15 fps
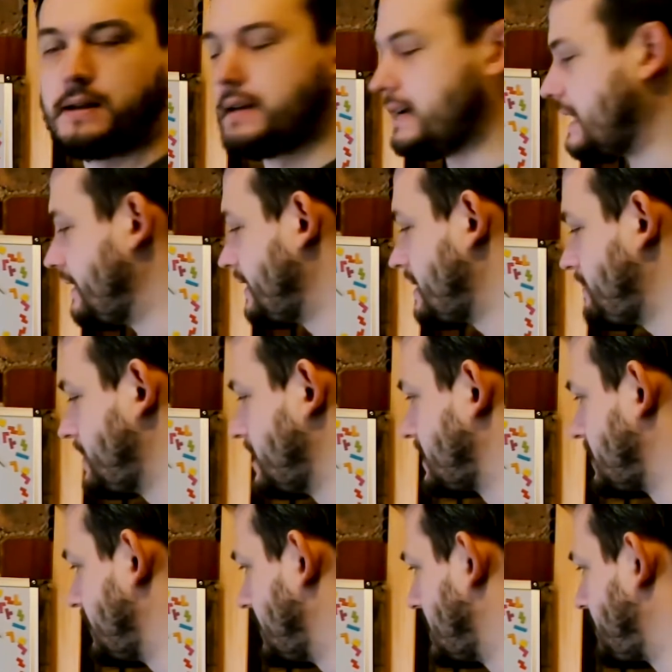And that means
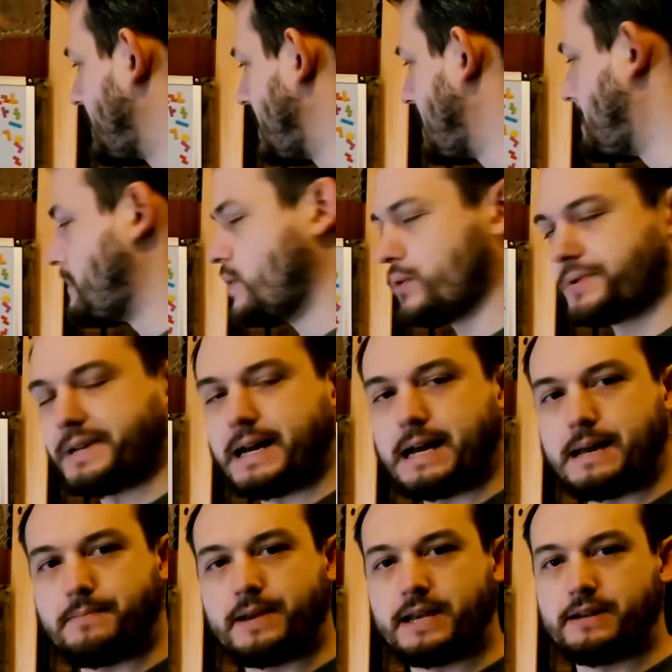that they spend more
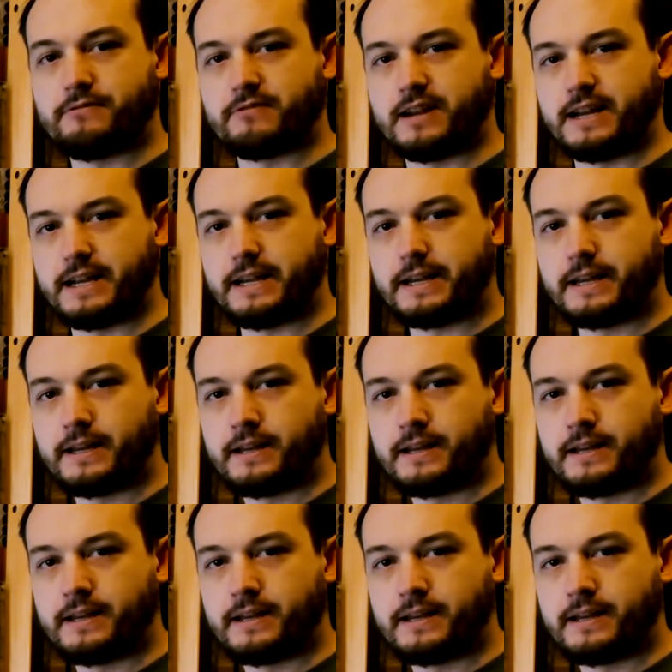time in raid.